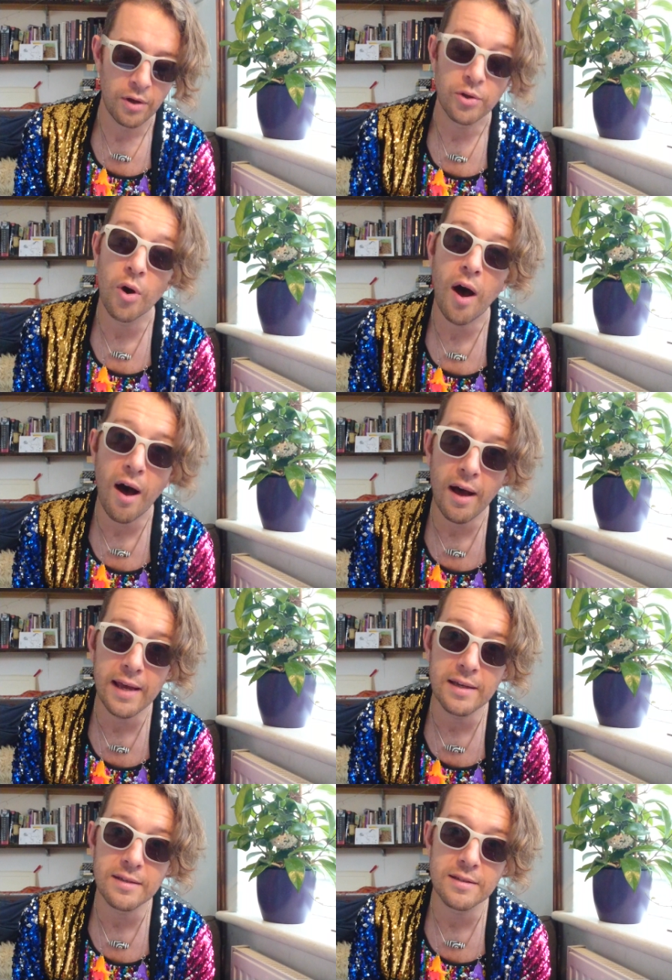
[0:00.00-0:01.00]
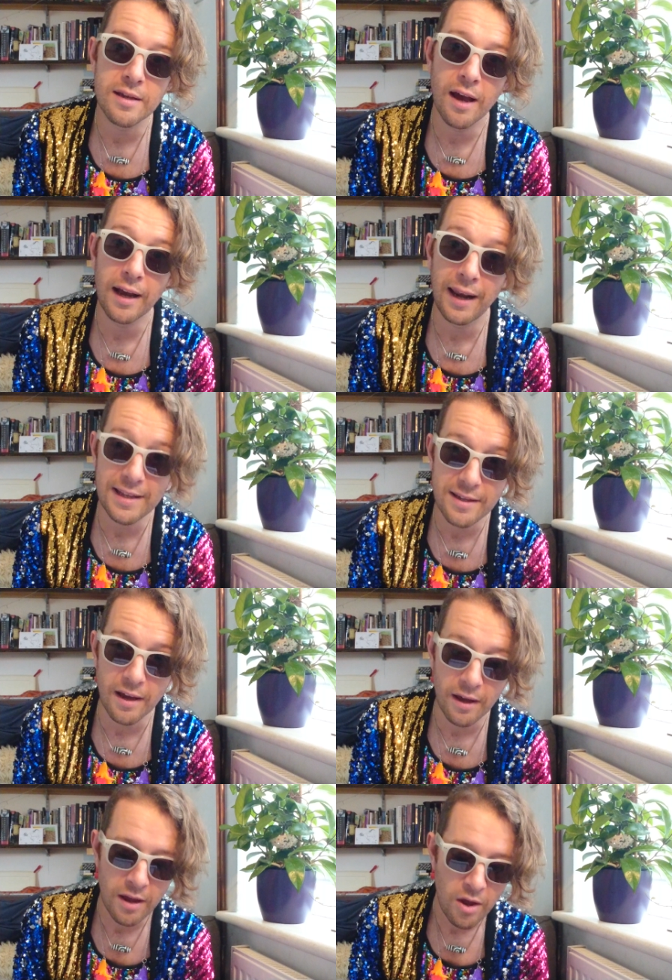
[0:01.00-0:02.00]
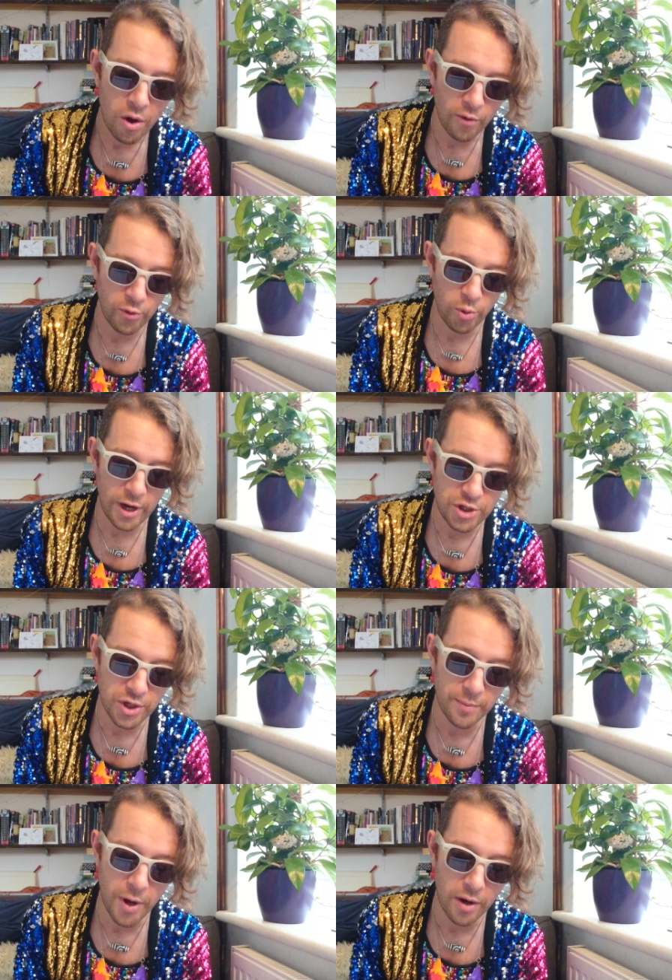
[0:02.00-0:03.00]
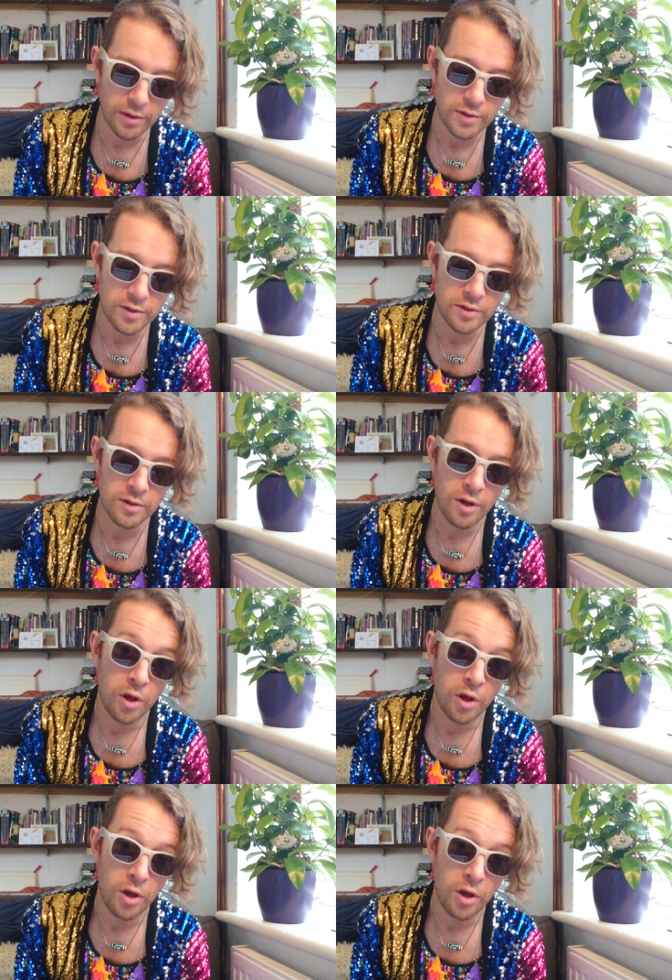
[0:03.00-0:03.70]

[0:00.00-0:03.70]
your eyes a glitter of question marks.